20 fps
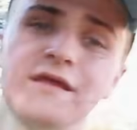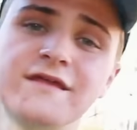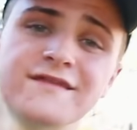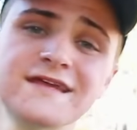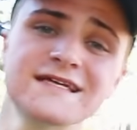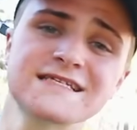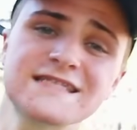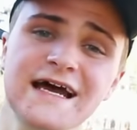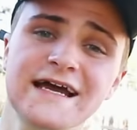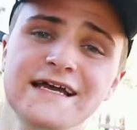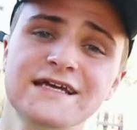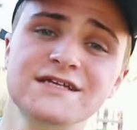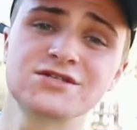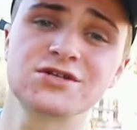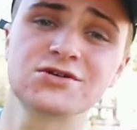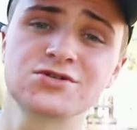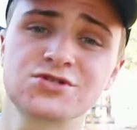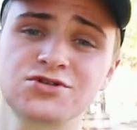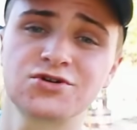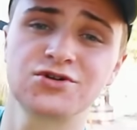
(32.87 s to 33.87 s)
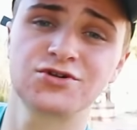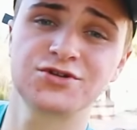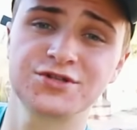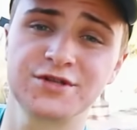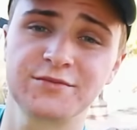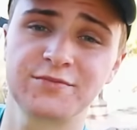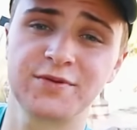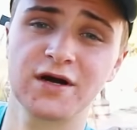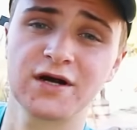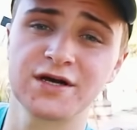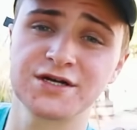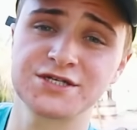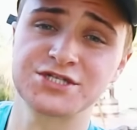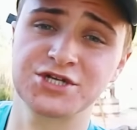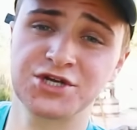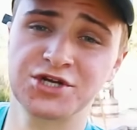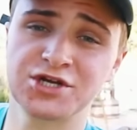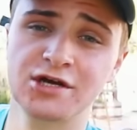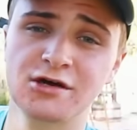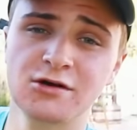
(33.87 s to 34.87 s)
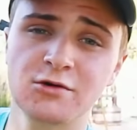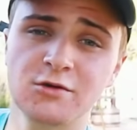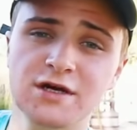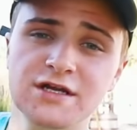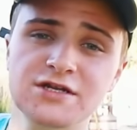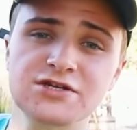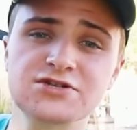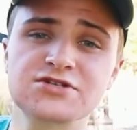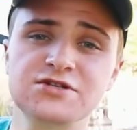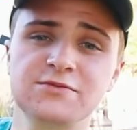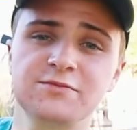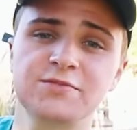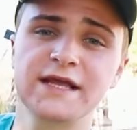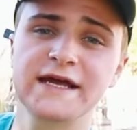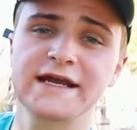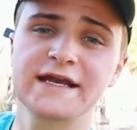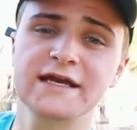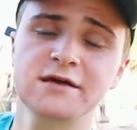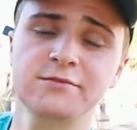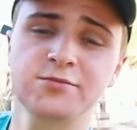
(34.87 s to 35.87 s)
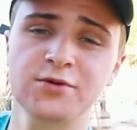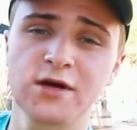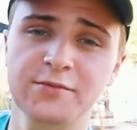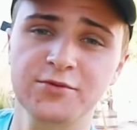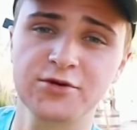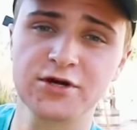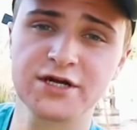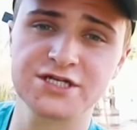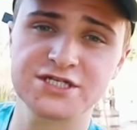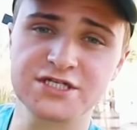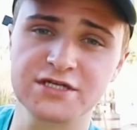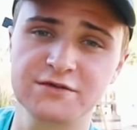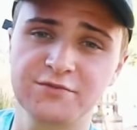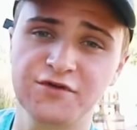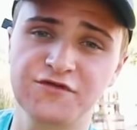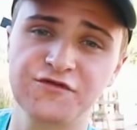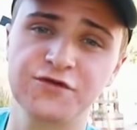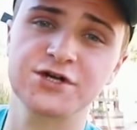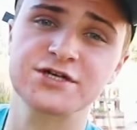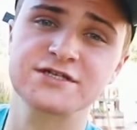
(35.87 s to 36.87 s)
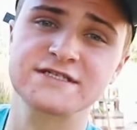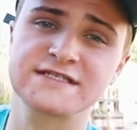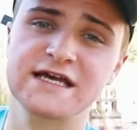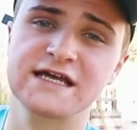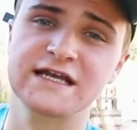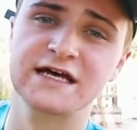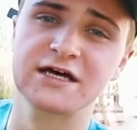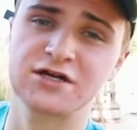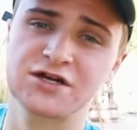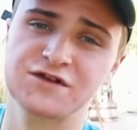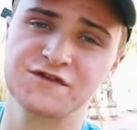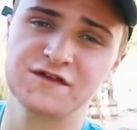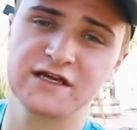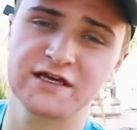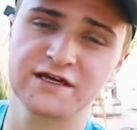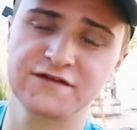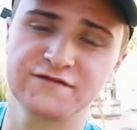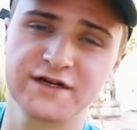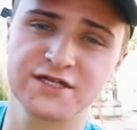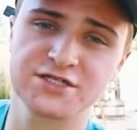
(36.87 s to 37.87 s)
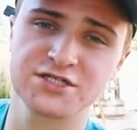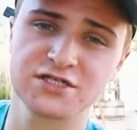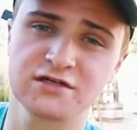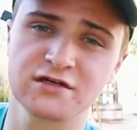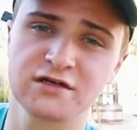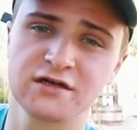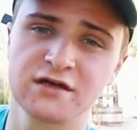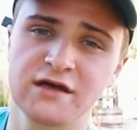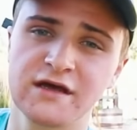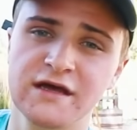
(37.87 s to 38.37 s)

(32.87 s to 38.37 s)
This hike is no stroll in the park, so you're going to want to do some planning and preparation before you set out on the adventure.